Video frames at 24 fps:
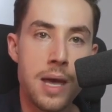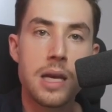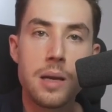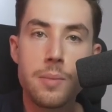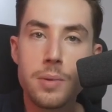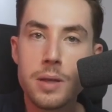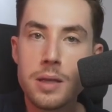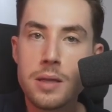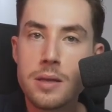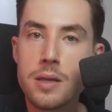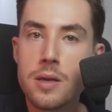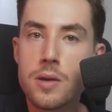
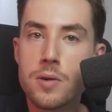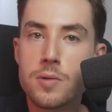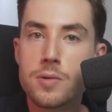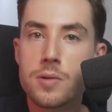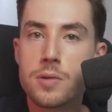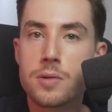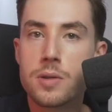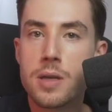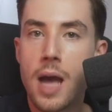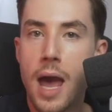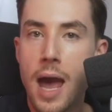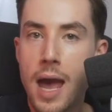enabling the
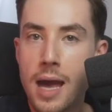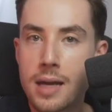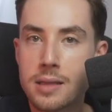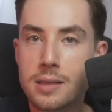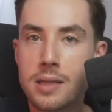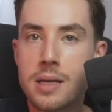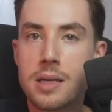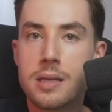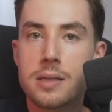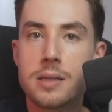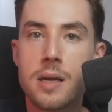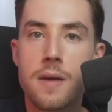users to
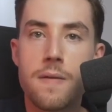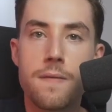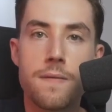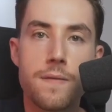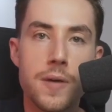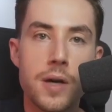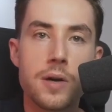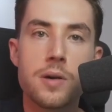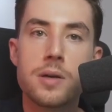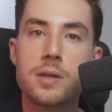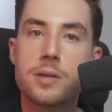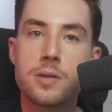access
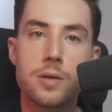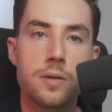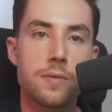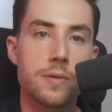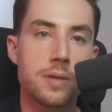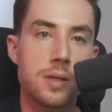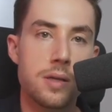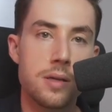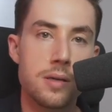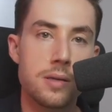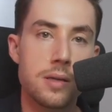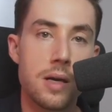various
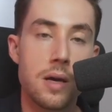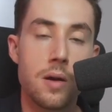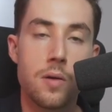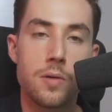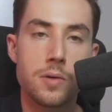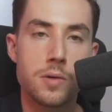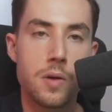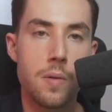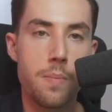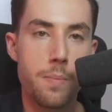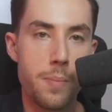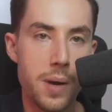services and also